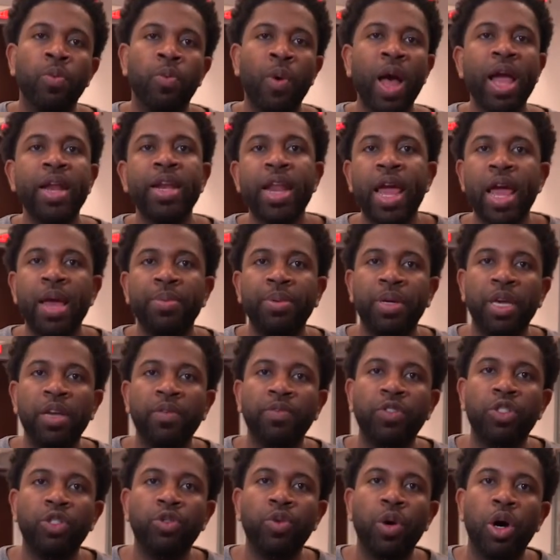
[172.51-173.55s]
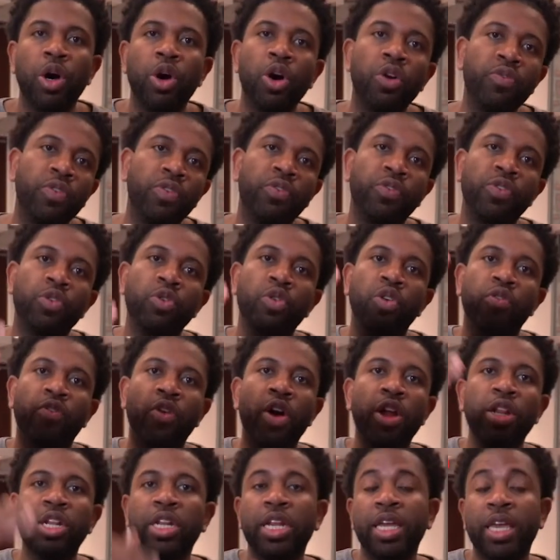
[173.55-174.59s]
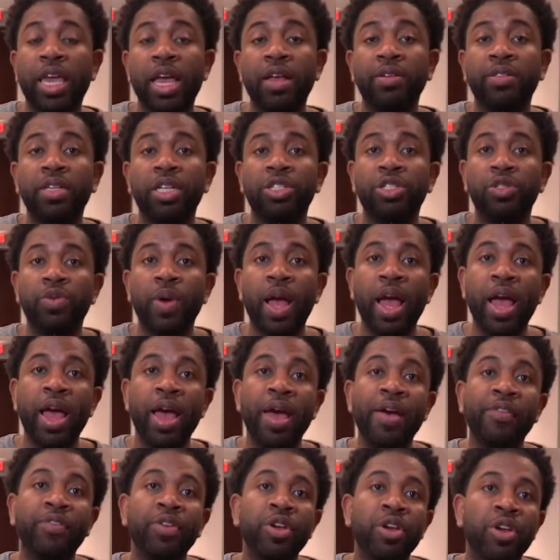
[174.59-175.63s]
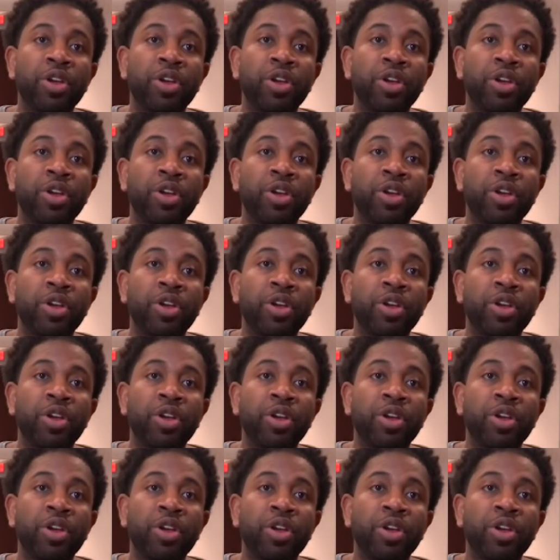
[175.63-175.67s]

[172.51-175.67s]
YNAB gives you an overview of all of the accounts that you have.